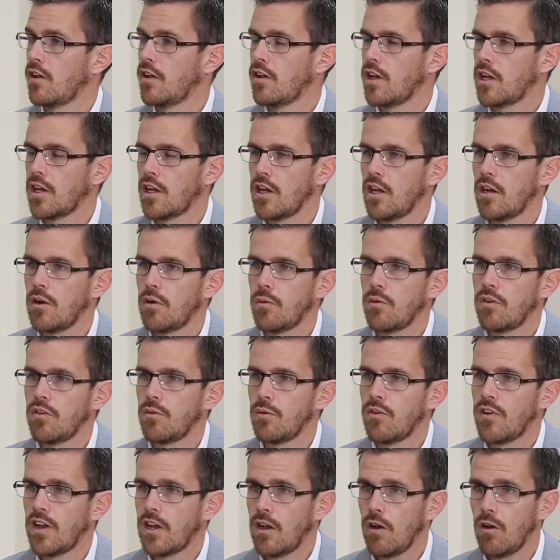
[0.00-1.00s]
I think
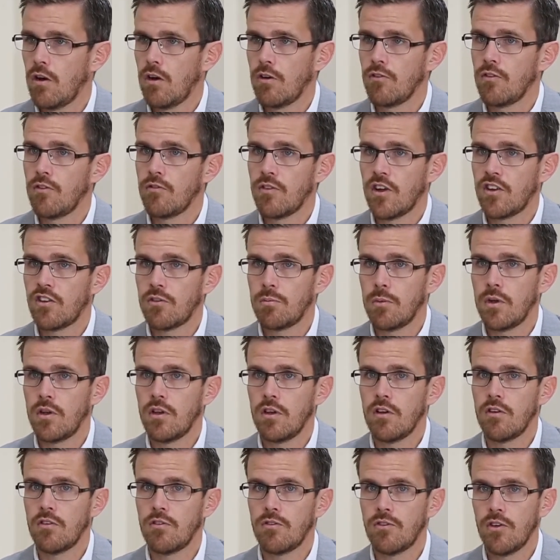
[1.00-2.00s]
we had a lot of
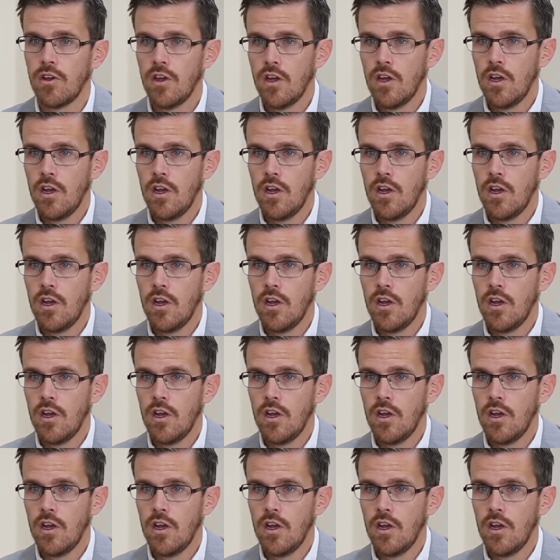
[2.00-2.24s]
investment of